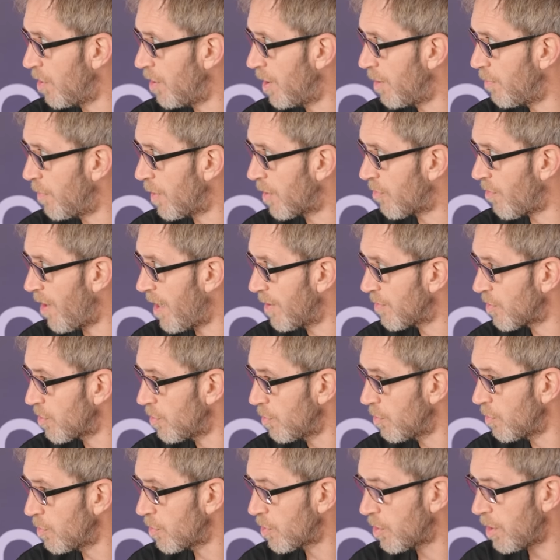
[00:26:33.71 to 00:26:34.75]
cooling with ground
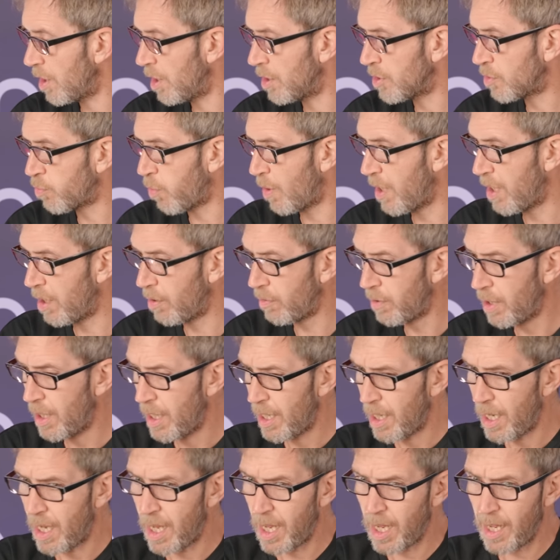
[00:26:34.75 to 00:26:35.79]
source as well.
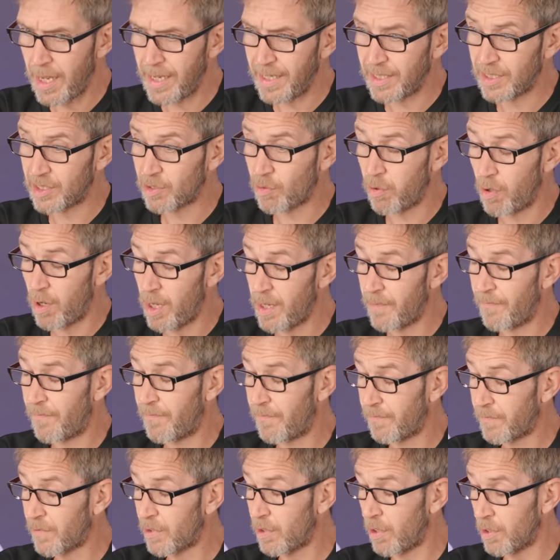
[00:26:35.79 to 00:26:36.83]
Uh, it's quite
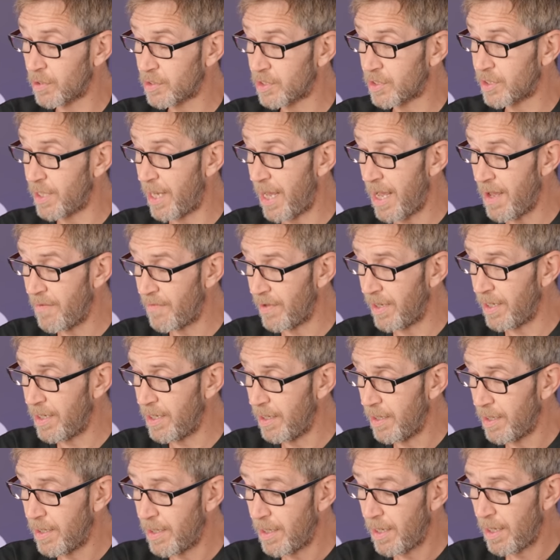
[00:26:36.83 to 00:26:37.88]
cost
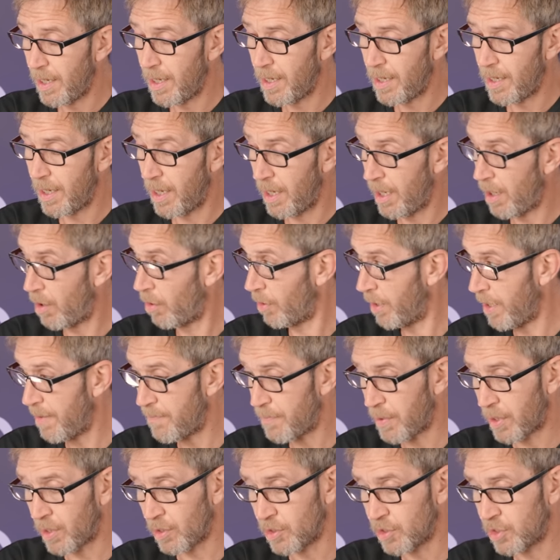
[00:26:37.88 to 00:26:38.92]
heavy uh, on it
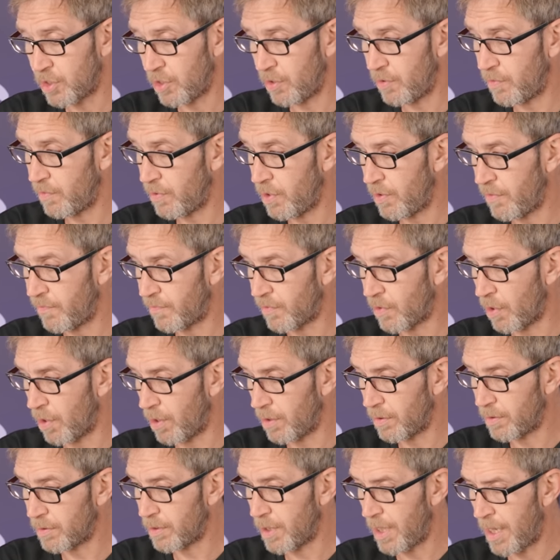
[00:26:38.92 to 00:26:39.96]
because you you've
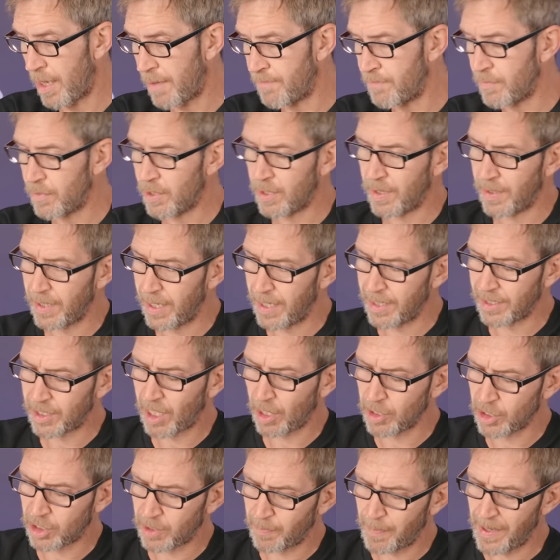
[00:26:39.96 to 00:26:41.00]
got um, it
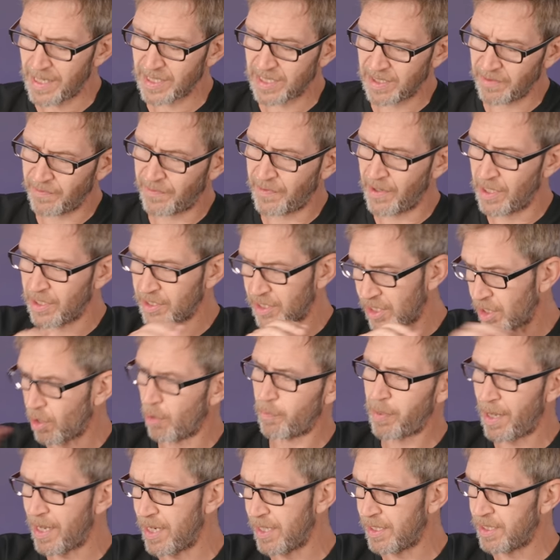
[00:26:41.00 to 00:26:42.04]
goes to passive first. So you've
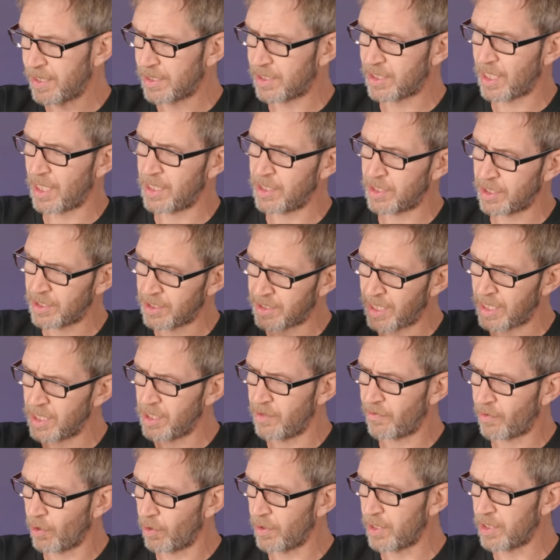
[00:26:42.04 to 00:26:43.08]
got plate heat exchangers, then
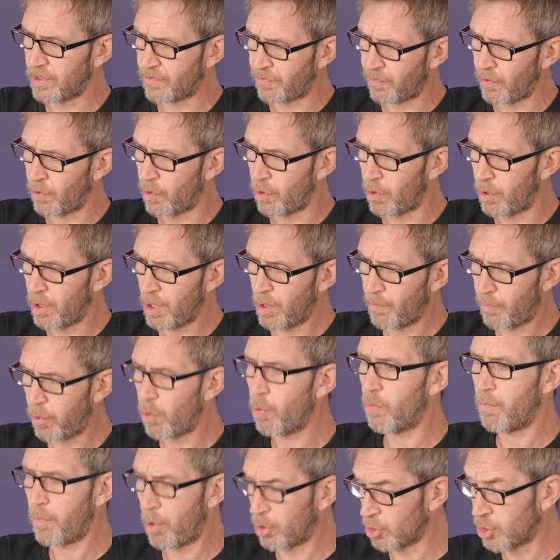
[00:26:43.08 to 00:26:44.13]
you've got this four
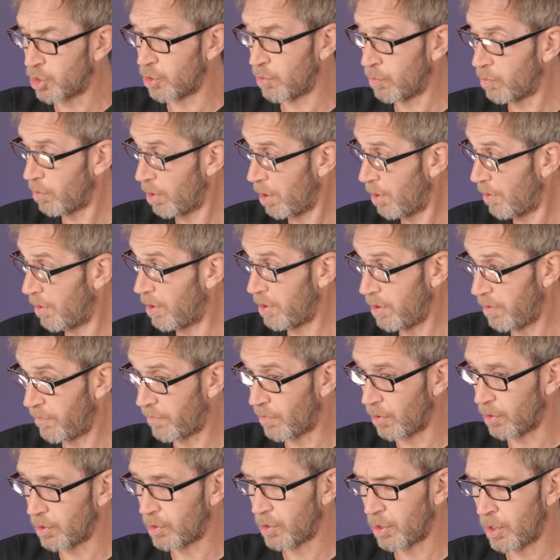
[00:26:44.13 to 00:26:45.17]
port module that you've
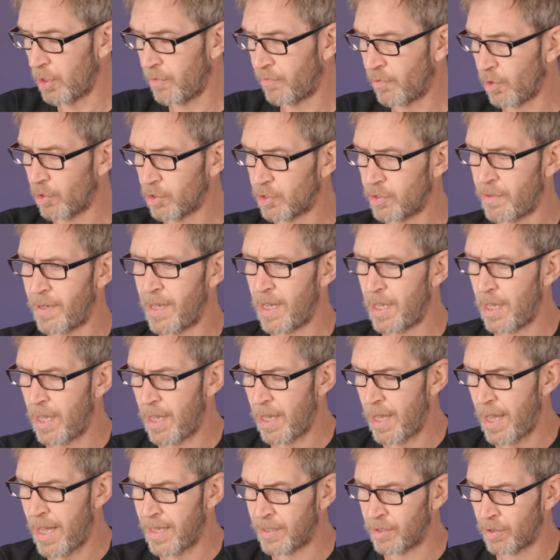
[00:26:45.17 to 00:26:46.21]
got you've got to
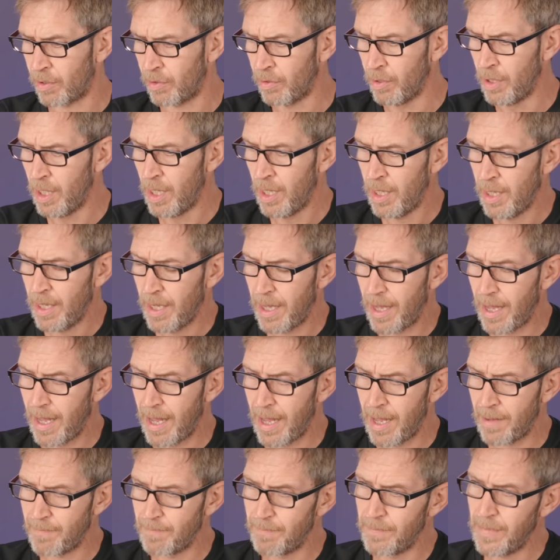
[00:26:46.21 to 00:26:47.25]
uh, add on.
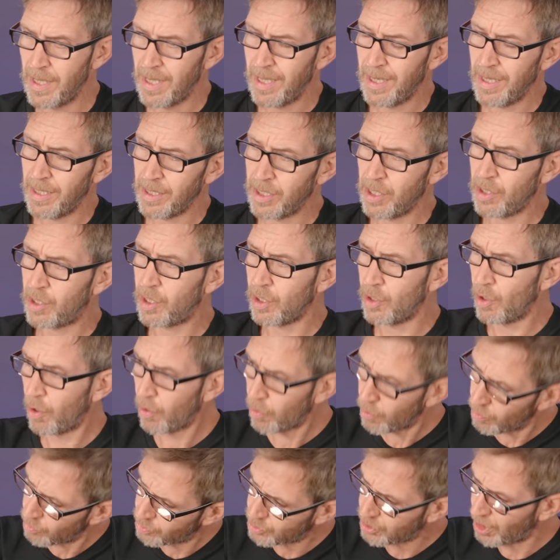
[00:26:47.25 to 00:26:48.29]
Um, you can
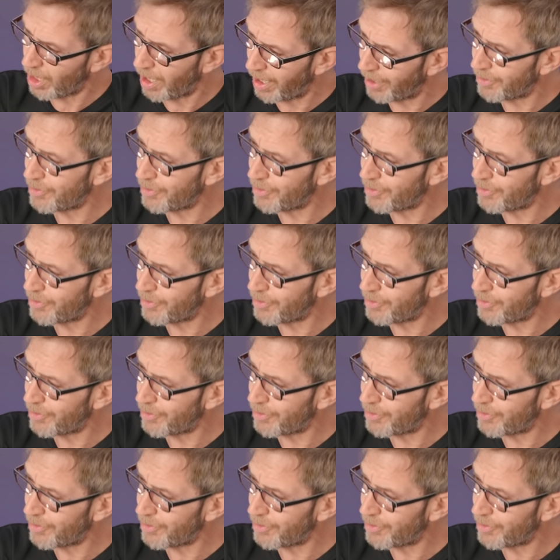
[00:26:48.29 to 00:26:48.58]
also